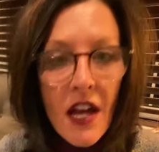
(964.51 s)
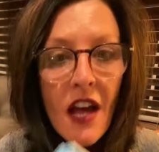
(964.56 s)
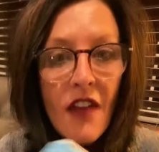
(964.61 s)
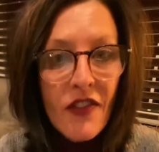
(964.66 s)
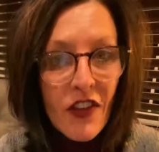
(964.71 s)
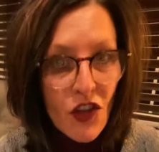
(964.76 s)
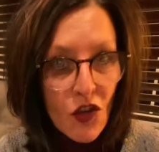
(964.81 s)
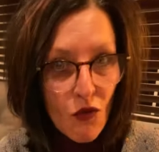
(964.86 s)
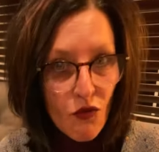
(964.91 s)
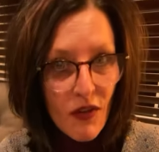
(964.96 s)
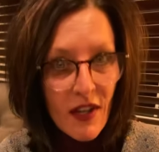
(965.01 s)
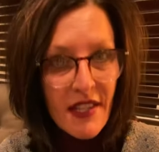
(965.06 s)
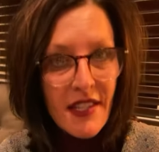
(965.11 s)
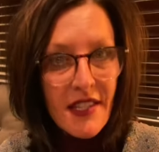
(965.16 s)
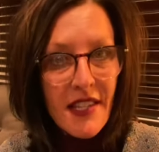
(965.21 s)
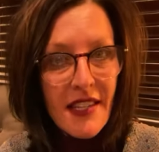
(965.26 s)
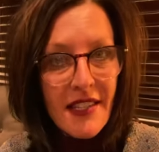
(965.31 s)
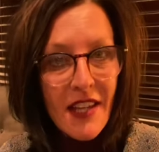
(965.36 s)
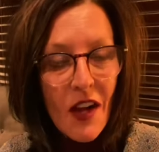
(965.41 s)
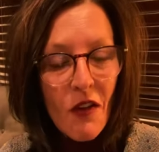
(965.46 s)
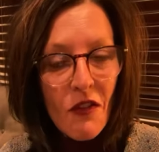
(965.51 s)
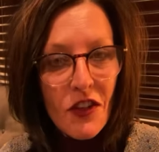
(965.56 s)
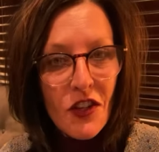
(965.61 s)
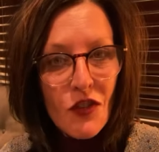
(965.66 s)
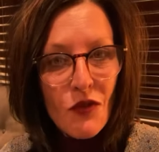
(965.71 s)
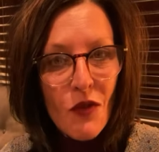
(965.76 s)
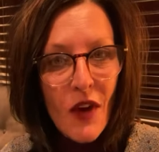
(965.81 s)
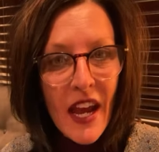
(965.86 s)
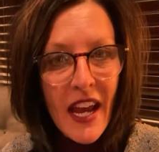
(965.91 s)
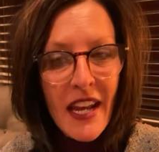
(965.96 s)
Then you rinse this out in the
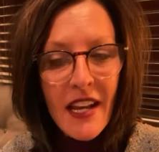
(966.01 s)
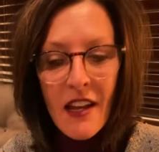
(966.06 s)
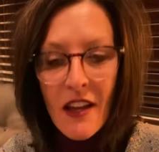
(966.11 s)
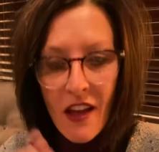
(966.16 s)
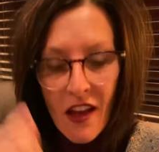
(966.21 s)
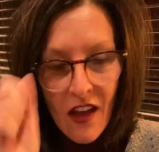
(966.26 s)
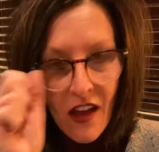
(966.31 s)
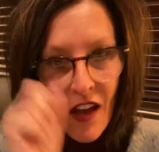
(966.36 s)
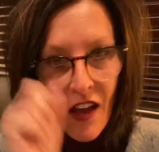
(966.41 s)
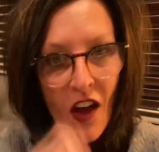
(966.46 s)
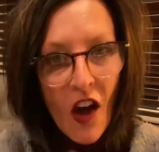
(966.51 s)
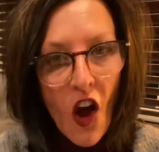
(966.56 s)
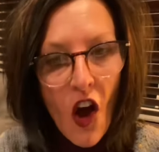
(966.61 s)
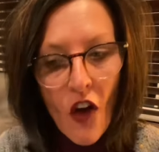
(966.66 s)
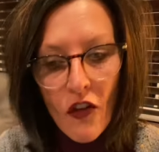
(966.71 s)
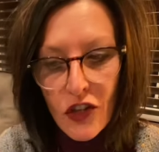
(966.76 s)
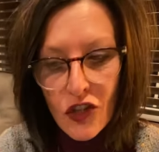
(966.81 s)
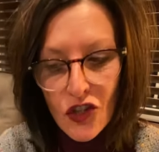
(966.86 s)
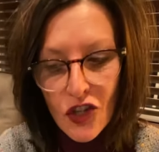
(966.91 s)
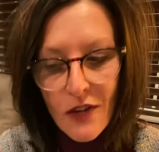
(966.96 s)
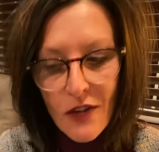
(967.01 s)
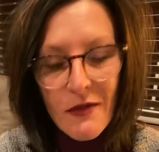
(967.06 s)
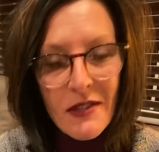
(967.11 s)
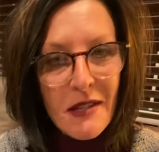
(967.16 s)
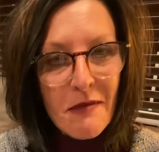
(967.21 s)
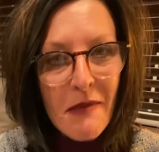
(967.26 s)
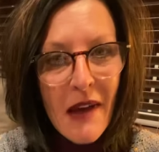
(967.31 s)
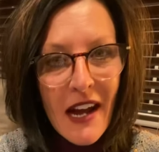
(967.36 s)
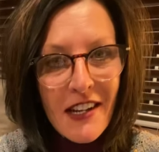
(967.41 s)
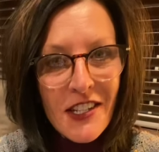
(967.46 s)
drain. All the germs and
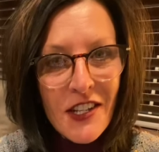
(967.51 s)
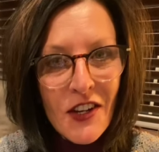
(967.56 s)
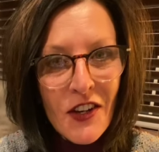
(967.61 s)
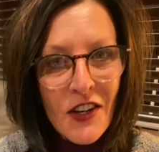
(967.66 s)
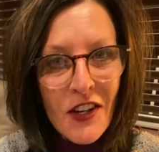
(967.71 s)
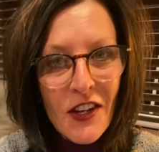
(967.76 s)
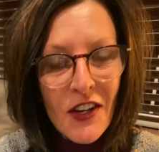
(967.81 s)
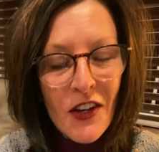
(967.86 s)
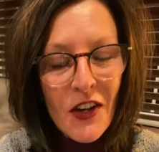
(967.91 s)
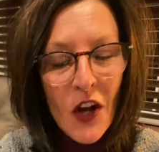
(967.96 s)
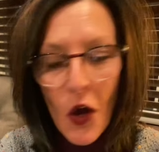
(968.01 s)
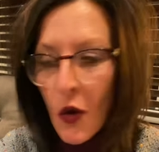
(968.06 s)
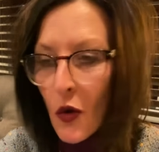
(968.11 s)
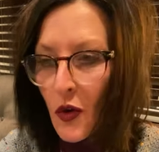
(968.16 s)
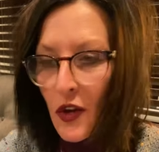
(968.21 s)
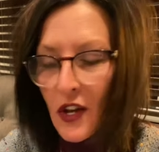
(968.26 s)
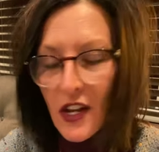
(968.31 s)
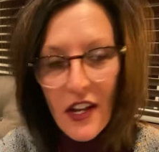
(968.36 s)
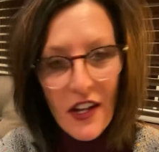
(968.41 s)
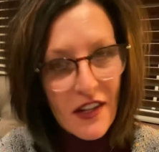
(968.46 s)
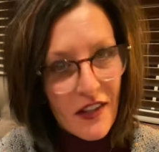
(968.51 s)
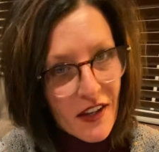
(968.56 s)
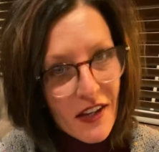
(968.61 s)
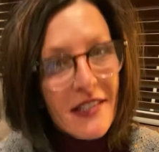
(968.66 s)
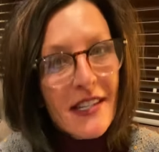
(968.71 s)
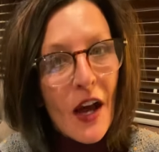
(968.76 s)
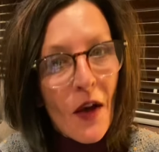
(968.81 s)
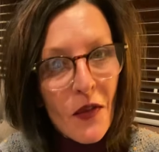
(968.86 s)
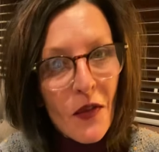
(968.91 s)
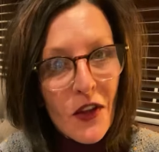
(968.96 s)
bacteria go
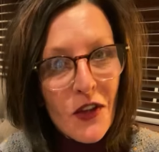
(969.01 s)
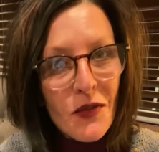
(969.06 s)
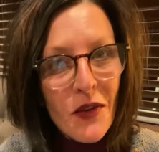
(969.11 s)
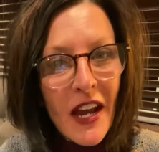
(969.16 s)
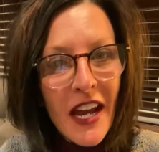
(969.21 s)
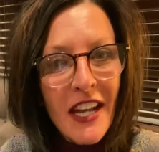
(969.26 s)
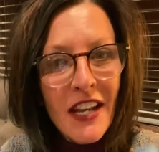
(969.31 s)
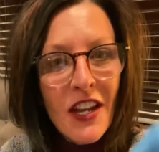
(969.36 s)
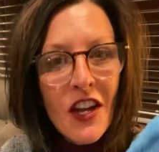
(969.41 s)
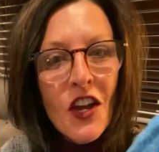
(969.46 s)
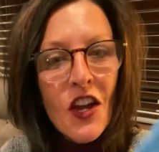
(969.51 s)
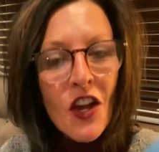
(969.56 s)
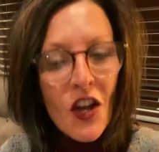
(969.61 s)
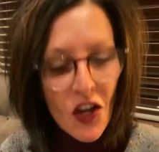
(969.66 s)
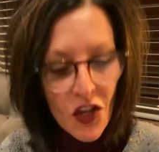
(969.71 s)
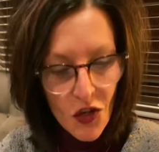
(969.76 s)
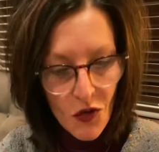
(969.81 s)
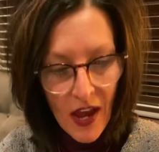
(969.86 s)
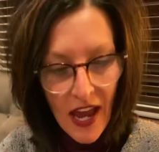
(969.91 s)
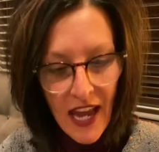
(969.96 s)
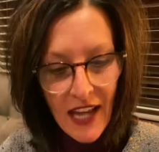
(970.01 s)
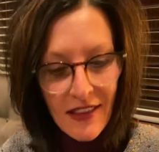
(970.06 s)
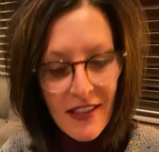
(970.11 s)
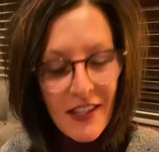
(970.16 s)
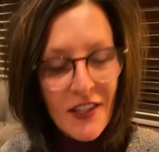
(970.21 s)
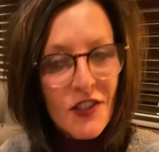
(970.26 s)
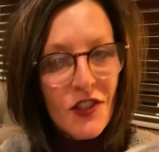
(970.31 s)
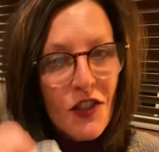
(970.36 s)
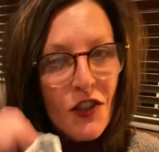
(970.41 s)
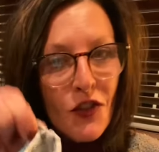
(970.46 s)
down the drain. You hang
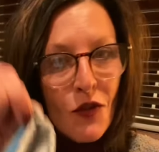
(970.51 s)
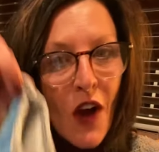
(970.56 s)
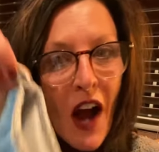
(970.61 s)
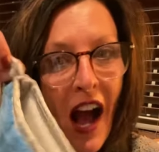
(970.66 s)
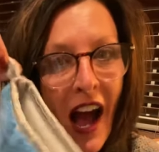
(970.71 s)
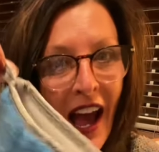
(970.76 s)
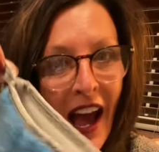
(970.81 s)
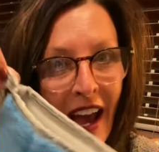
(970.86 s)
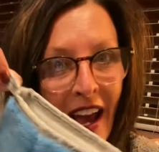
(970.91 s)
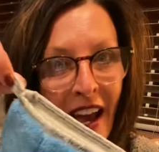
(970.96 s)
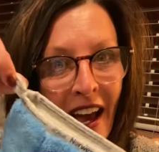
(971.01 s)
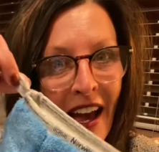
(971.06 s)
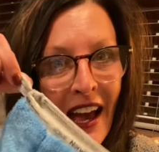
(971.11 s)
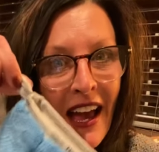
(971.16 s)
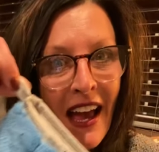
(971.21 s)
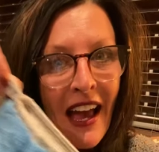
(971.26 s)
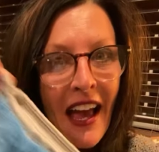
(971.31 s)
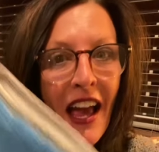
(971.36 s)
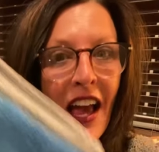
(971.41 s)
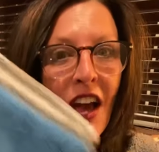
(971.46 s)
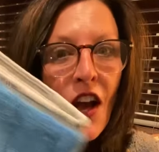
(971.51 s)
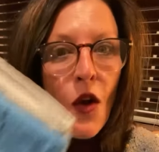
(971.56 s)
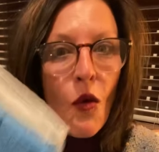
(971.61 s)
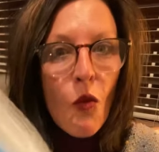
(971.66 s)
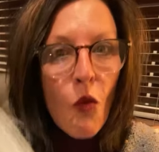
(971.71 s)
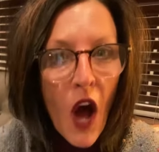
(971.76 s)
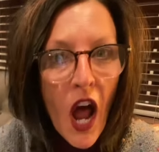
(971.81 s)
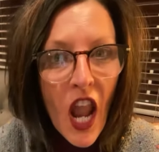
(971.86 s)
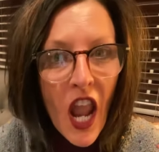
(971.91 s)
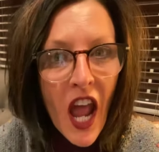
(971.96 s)
this to dry.
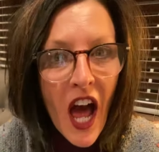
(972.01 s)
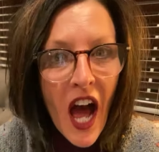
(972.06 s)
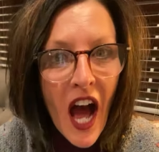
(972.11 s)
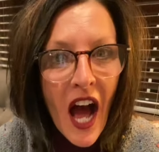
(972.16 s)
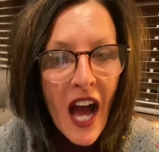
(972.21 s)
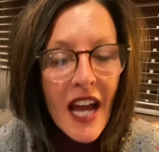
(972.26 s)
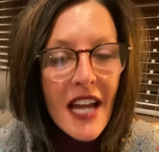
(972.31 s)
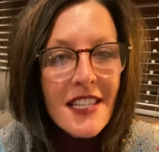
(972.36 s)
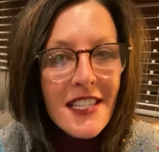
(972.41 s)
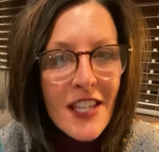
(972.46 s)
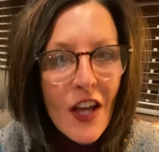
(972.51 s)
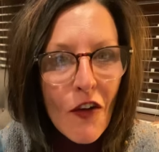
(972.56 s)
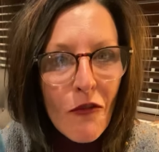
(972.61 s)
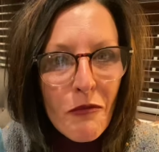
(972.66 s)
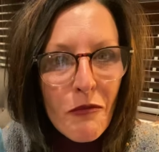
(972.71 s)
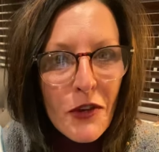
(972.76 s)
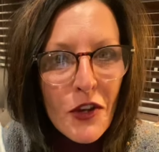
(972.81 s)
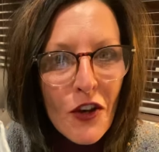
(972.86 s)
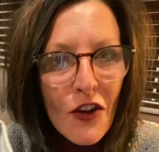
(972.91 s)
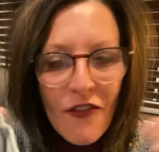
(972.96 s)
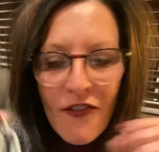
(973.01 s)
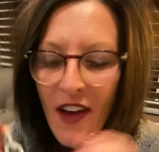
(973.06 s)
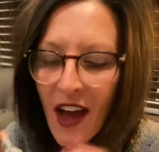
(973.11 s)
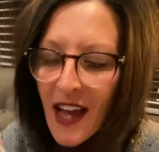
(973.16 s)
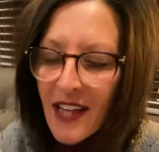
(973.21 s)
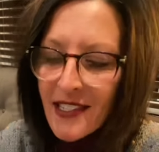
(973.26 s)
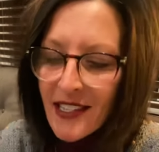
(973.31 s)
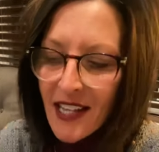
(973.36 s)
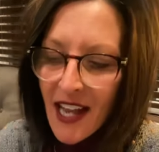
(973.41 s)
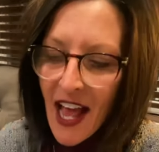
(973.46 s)
Voila, it
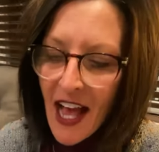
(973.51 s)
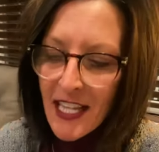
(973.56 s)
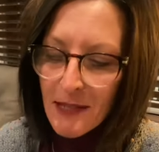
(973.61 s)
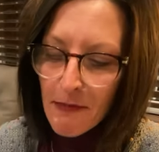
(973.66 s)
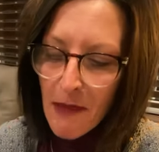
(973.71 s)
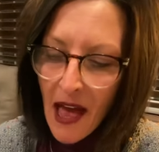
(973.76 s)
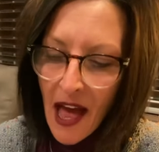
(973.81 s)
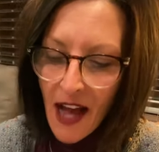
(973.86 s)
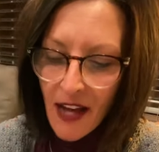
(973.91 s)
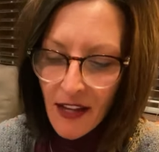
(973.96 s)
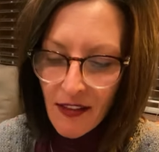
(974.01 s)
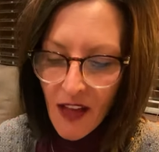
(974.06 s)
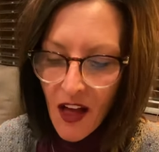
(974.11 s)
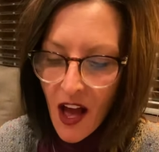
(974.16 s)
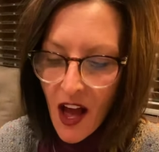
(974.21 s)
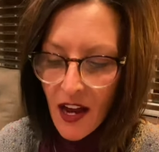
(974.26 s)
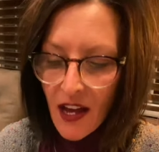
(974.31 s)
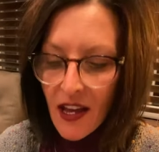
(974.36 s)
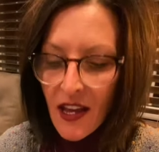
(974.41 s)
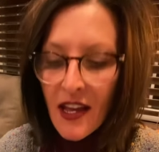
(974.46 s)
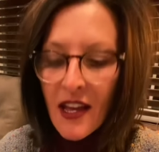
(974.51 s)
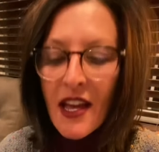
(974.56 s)
self-purifies. It has backlock.